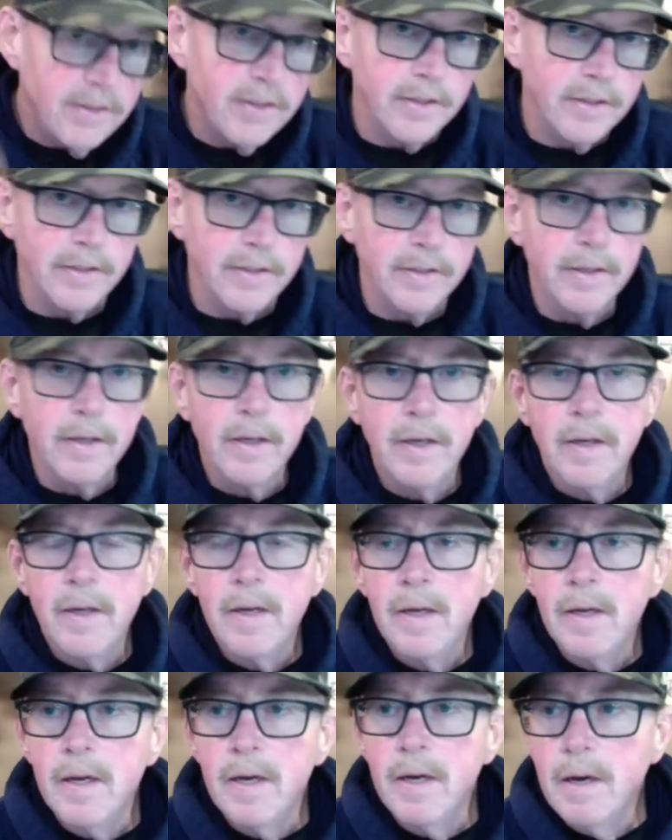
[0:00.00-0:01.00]
and
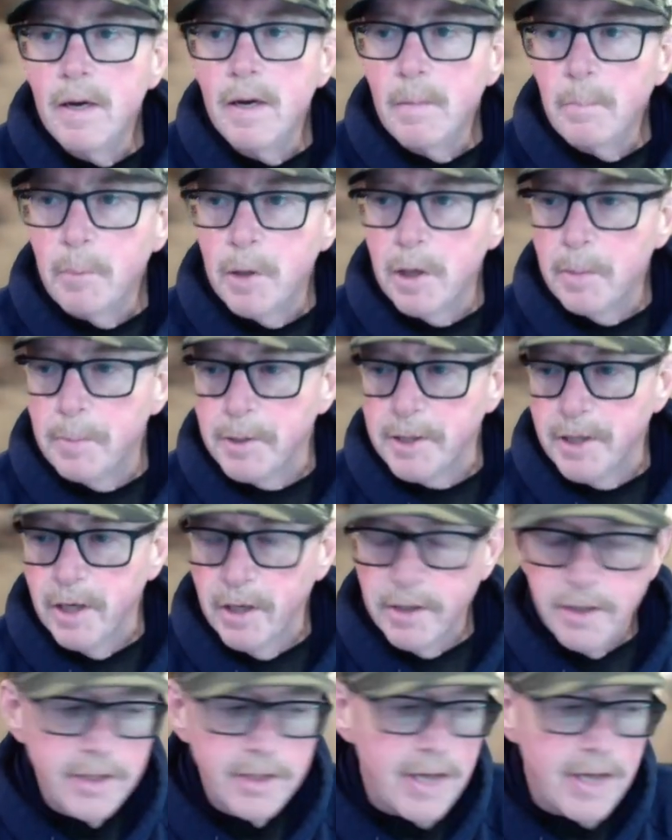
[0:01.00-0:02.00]
put up a
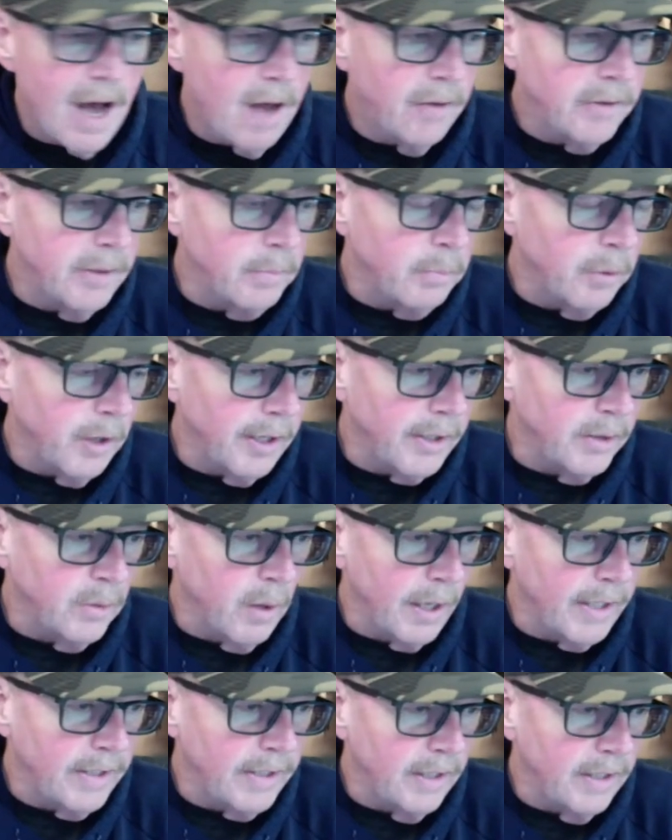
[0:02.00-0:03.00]
touchdown. and played
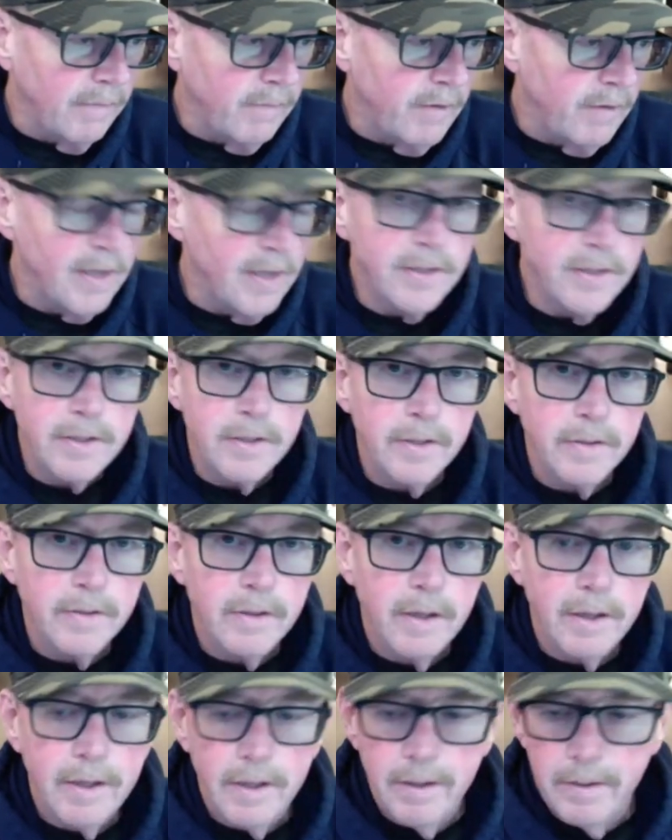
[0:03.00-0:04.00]
great defense and
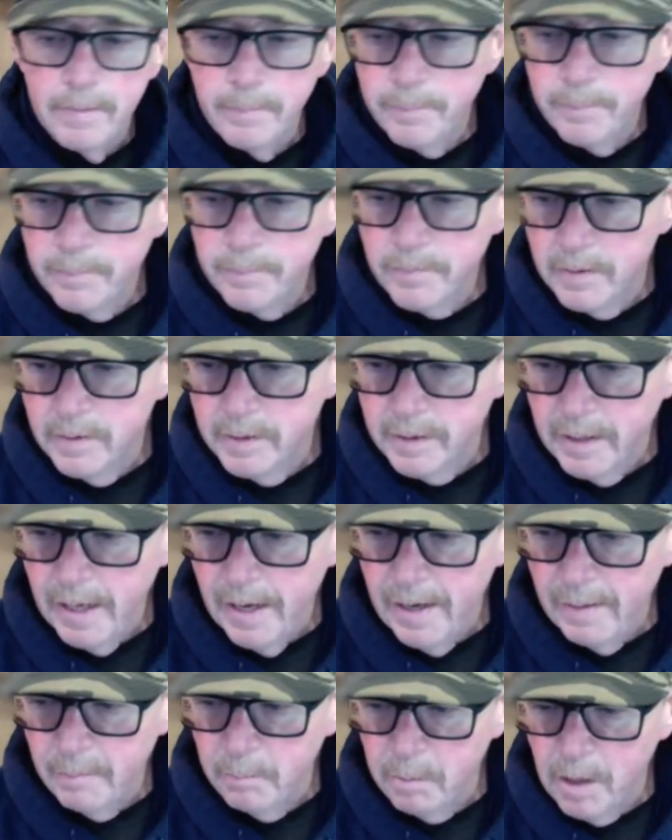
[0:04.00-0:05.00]
uh,
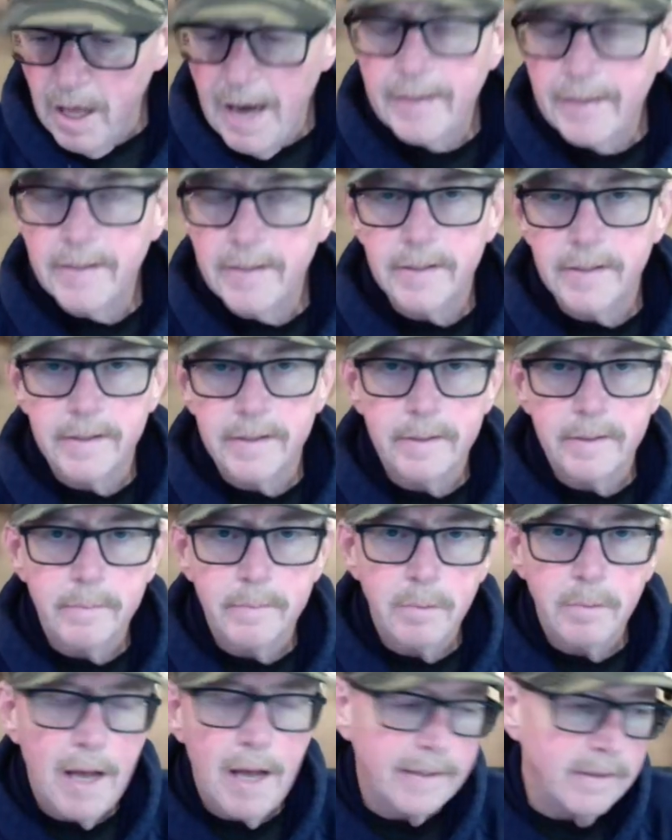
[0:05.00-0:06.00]
again blocked the
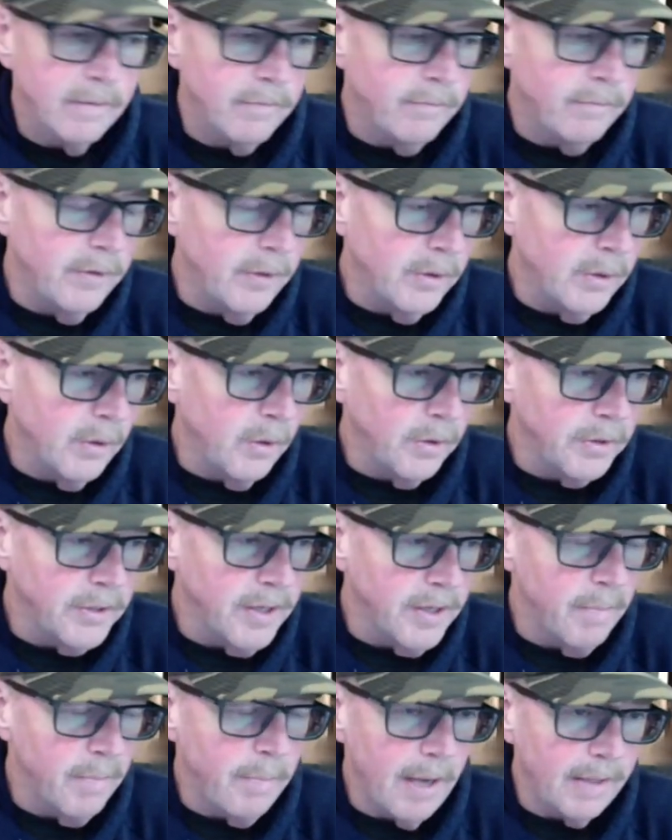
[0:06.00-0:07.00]
blocked the field goal
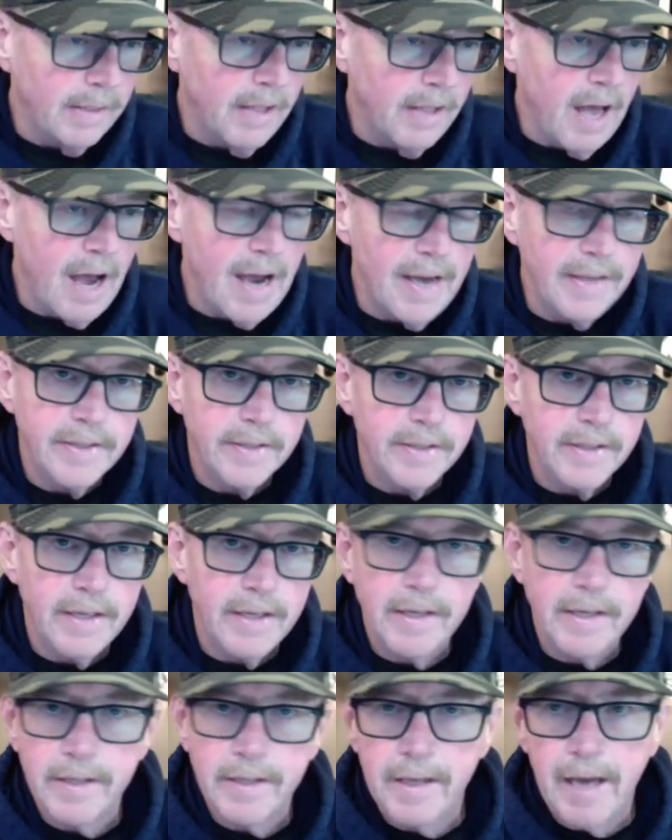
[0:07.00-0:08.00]
attempt by Lyons at the
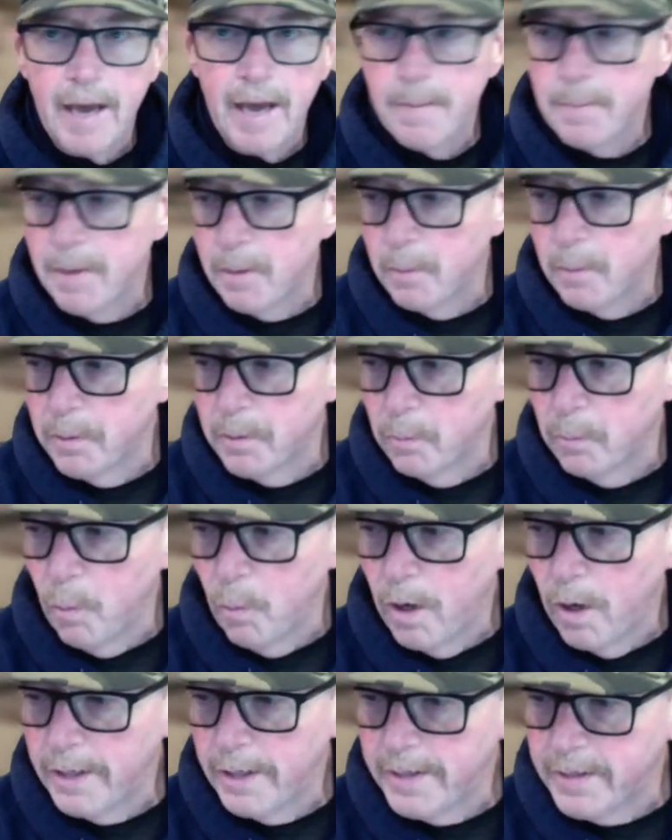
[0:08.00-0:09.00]
end of the game that would have
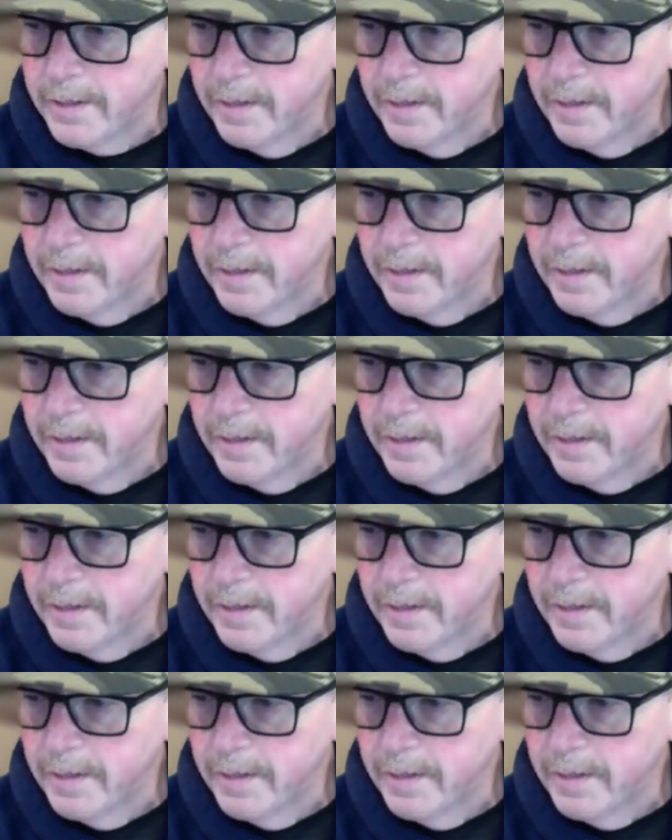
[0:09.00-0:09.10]
won it